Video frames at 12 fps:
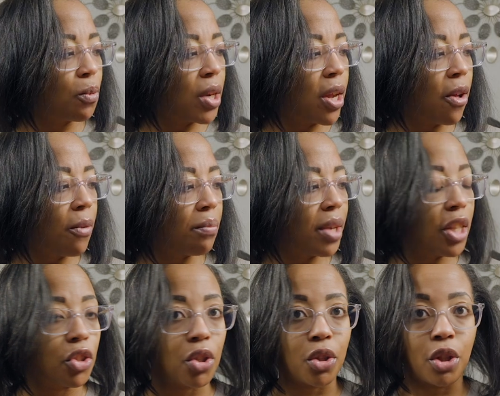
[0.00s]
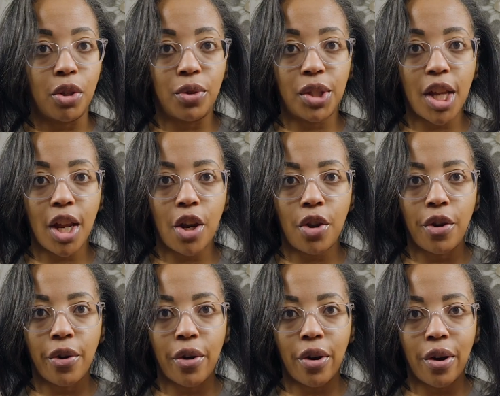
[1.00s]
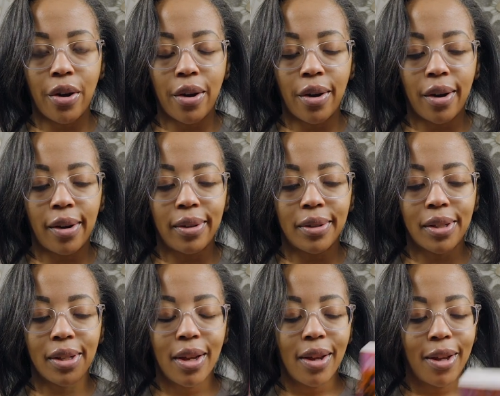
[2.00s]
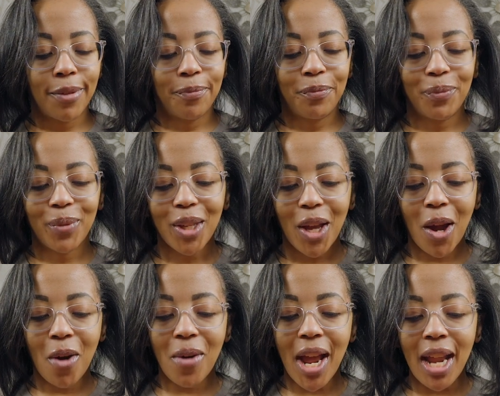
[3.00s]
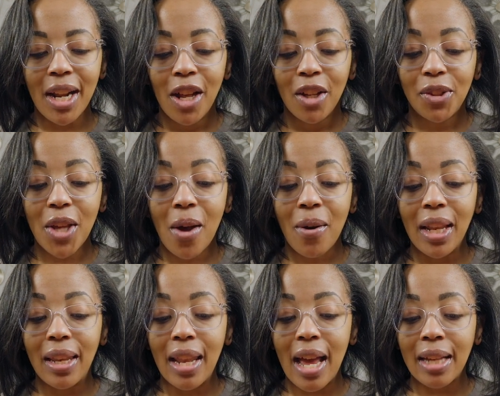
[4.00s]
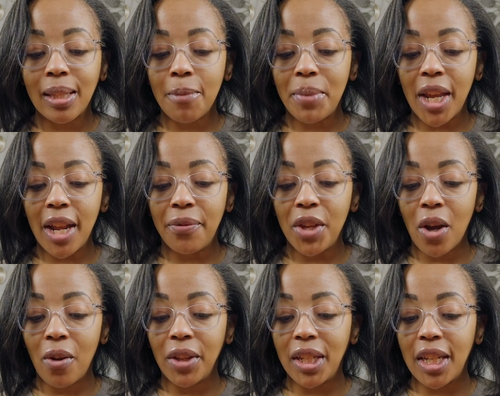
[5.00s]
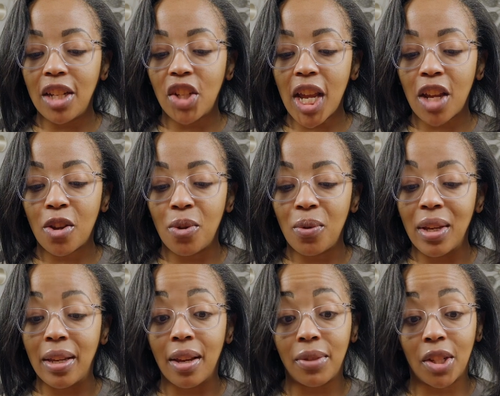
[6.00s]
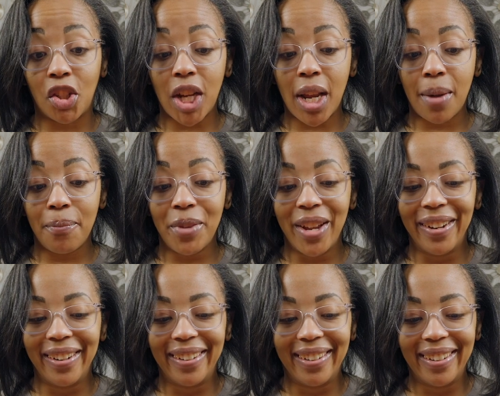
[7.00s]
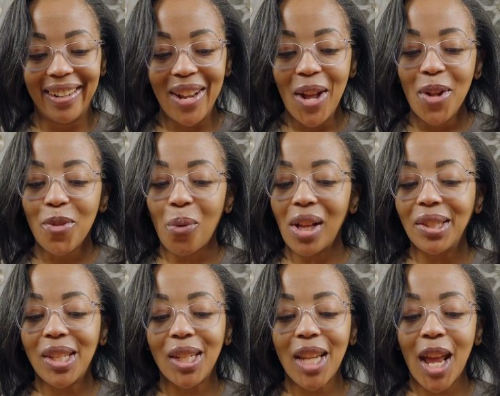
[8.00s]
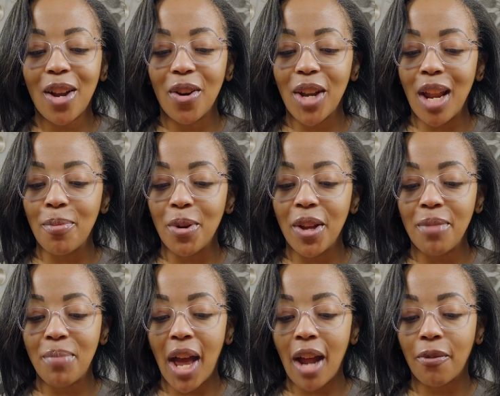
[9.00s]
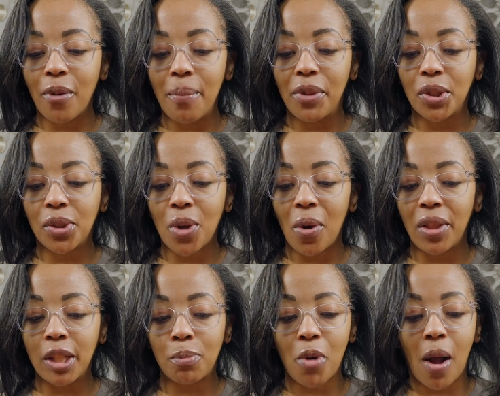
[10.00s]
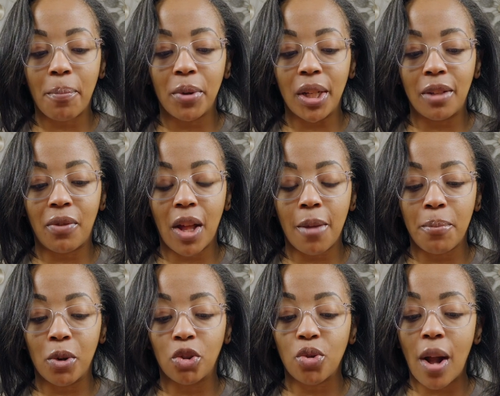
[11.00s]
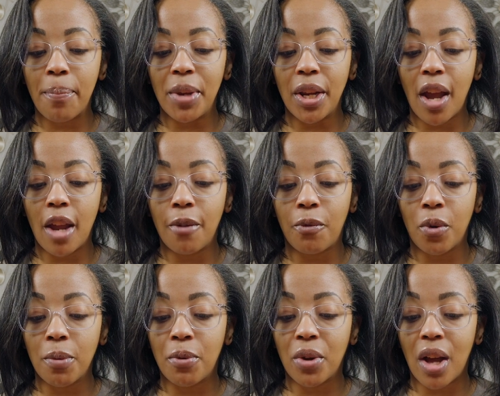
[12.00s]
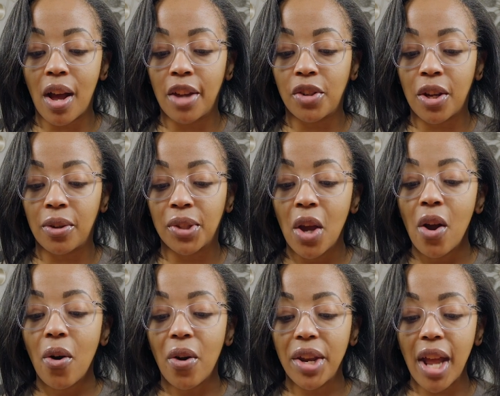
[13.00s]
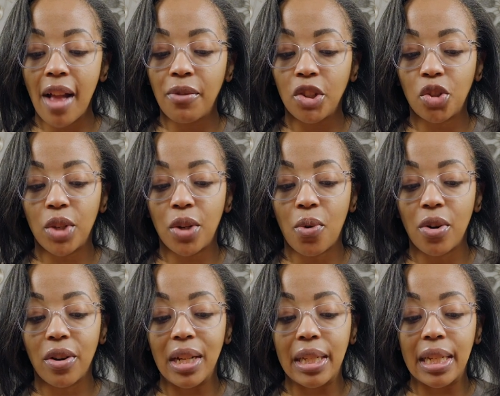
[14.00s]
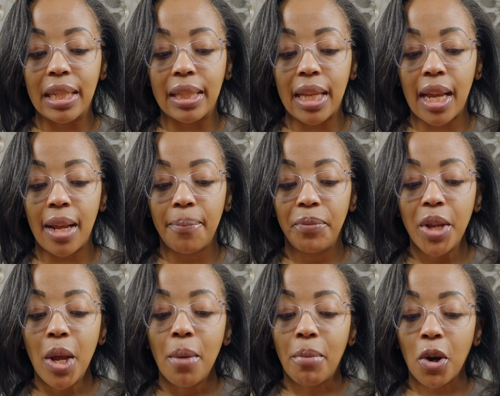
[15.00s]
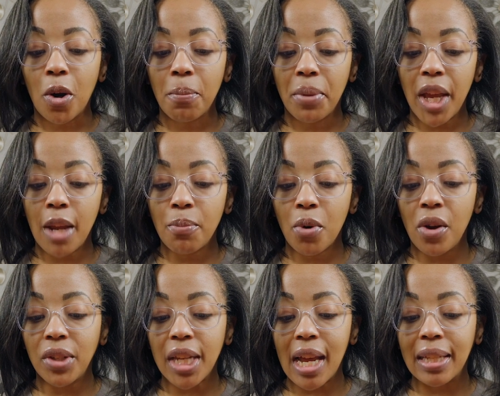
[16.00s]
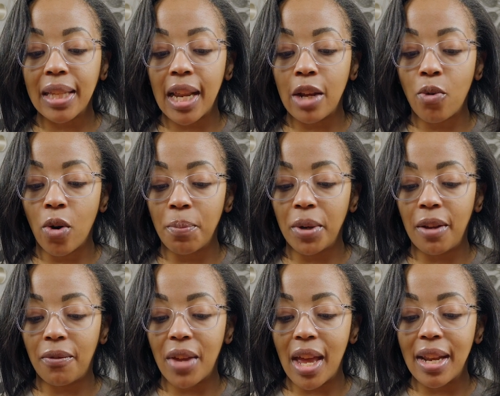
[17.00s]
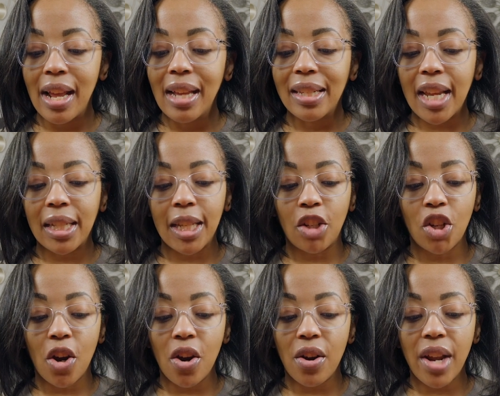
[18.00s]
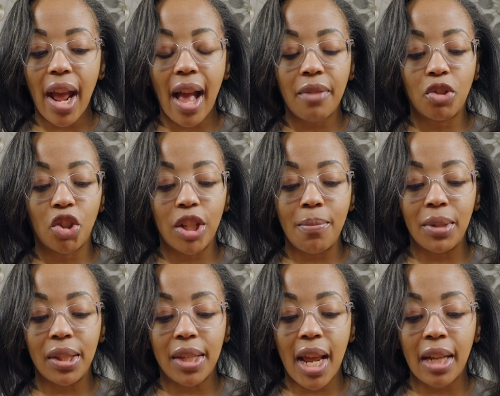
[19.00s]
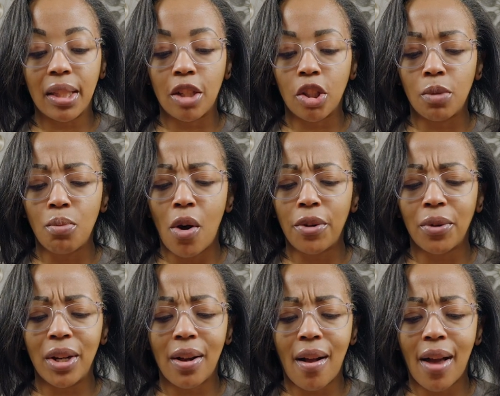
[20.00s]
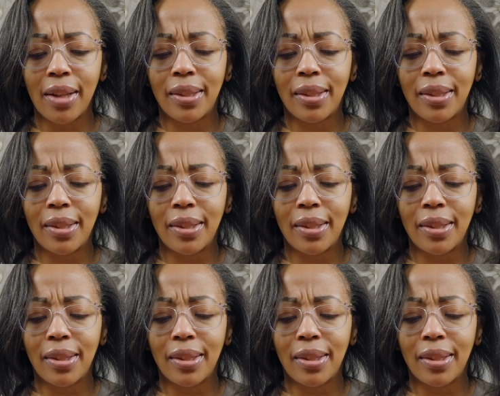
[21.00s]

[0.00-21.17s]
real means losing your heart. All right, so Liza B., the only DJ who gives a jam, wants to take her neighborhood back from the soulless property developer dropping unaffordable condos on every street corner in D.C. But her planned protest at a corporate event takes a turn after she mistakes the smoldering hot